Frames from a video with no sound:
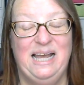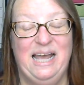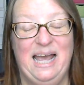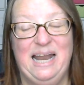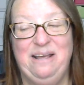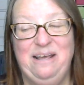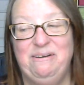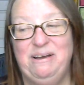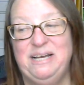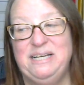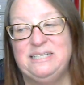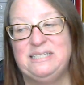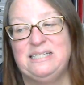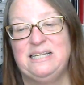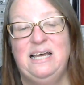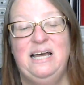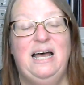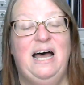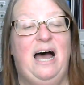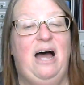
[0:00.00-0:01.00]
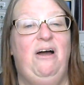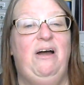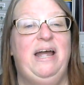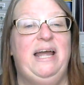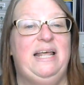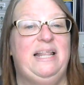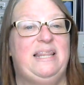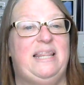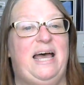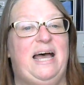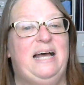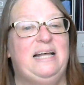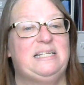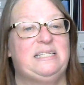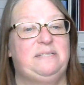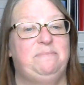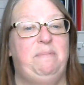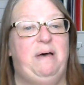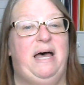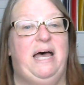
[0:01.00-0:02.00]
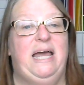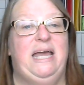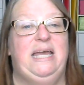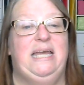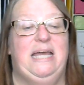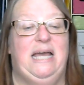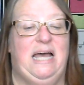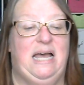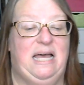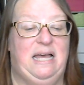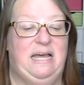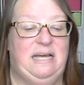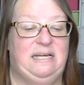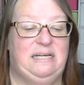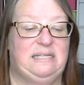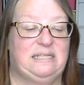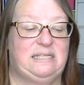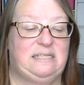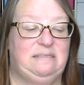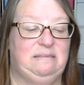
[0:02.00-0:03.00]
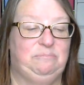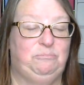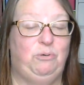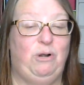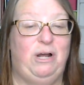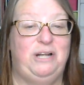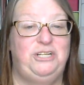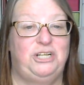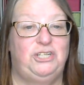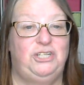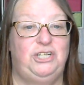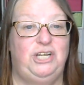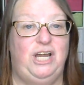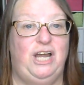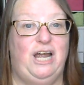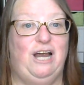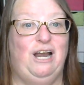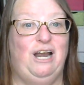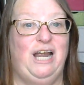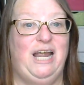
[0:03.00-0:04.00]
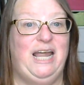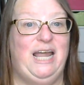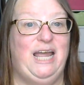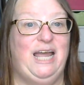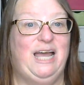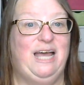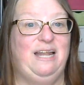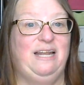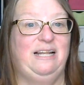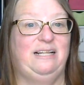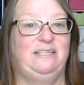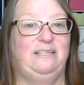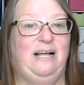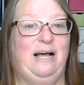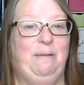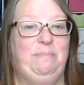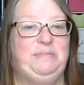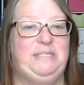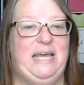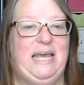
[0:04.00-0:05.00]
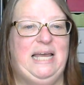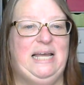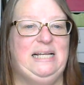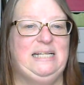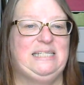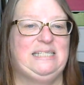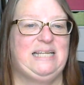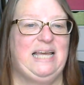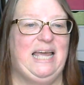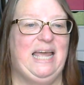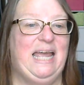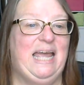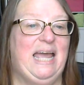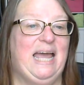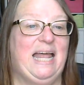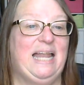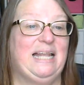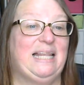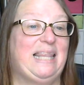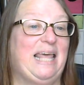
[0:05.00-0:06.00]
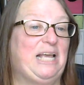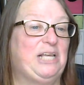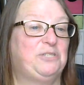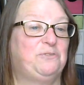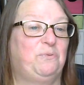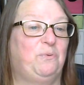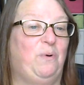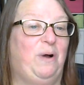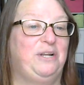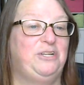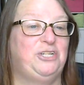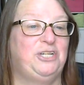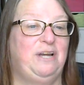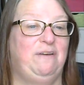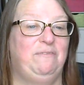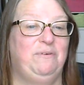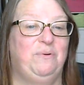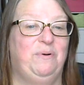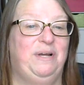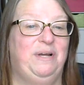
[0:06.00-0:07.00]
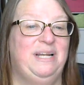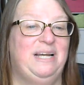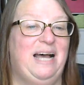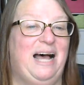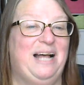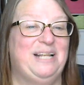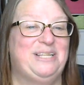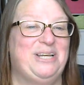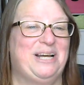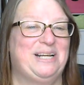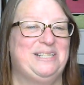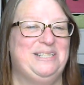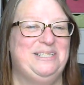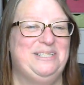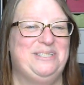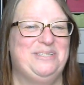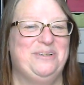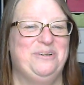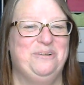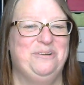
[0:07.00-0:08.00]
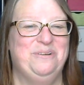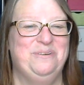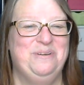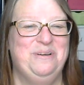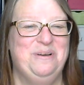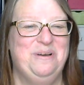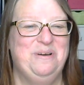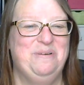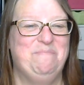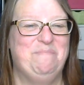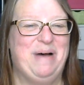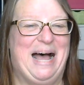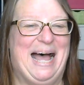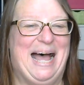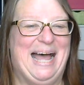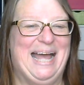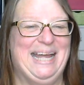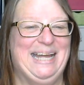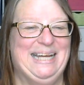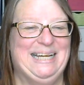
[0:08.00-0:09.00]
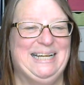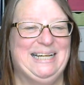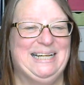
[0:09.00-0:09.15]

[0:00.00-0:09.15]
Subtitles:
anyways, all right, that's my project share and update. And thanks for watching, everyone. I'll talk to you soon. Bye.